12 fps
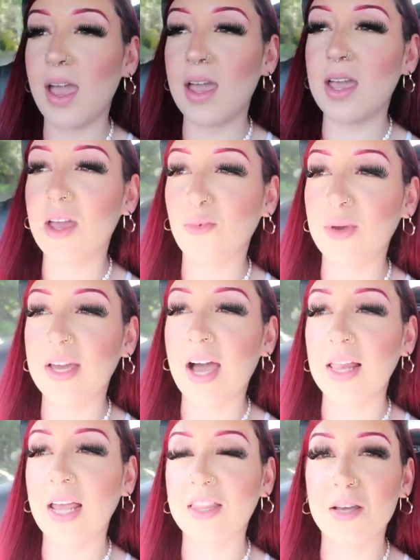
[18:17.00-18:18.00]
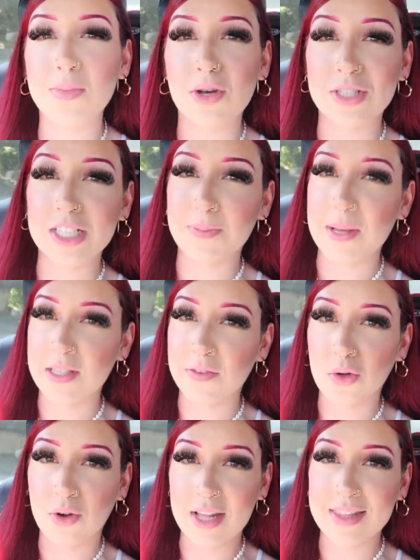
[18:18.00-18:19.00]
And we got like the most expensive
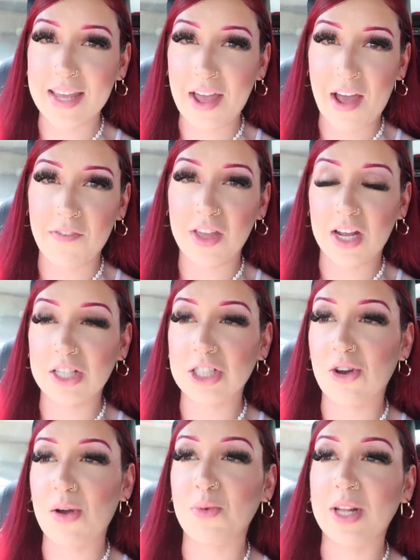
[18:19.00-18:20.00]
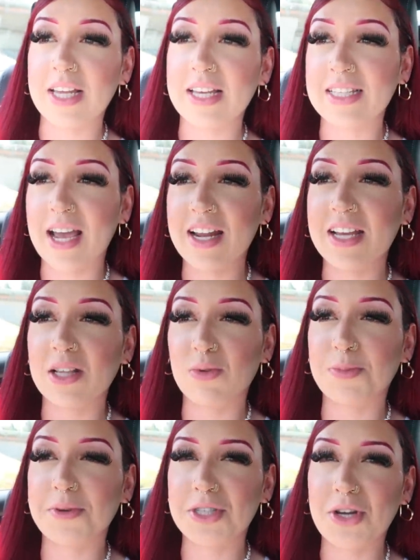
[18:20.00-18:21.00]
tour that they have there. So I'm really excited because we're
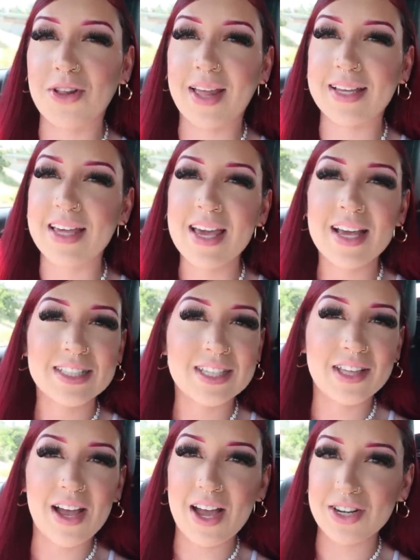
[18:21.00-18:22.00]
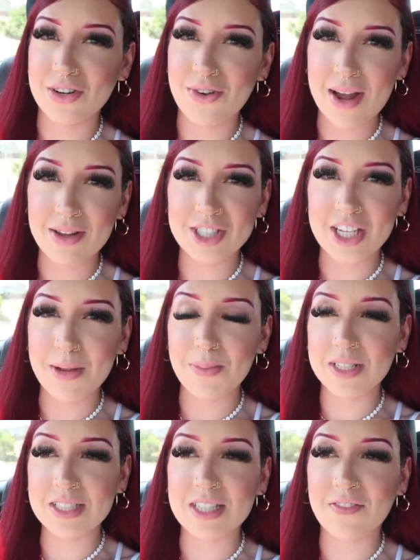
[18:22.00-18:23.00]
supposed to go like to the underground
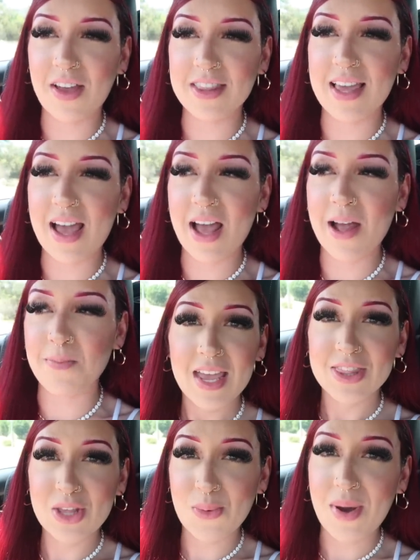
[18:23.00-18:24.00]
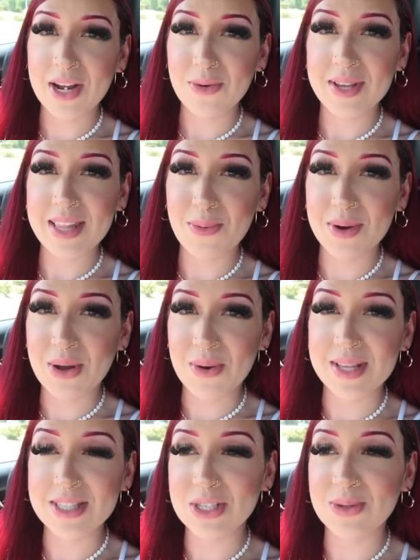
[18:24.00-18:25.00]
chambers and stuff like that. The winery that we're
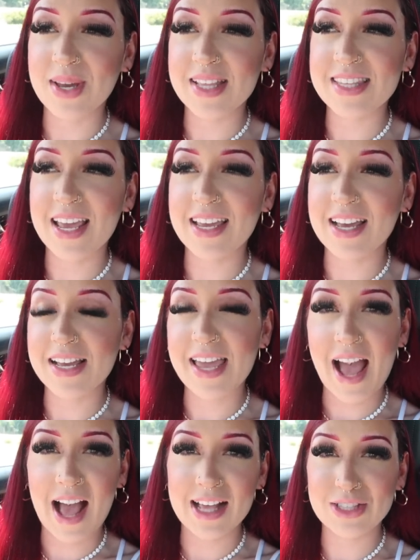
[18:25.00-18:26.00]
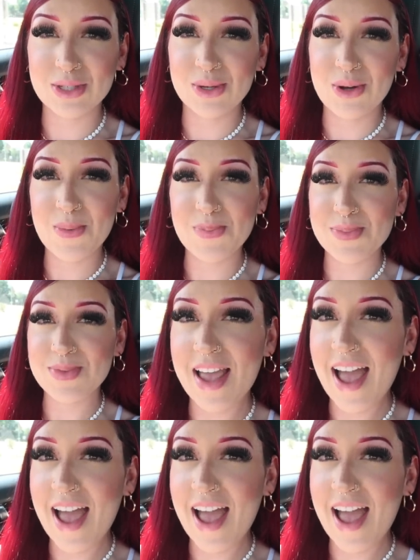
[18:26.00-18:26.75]
going to, it's like a castle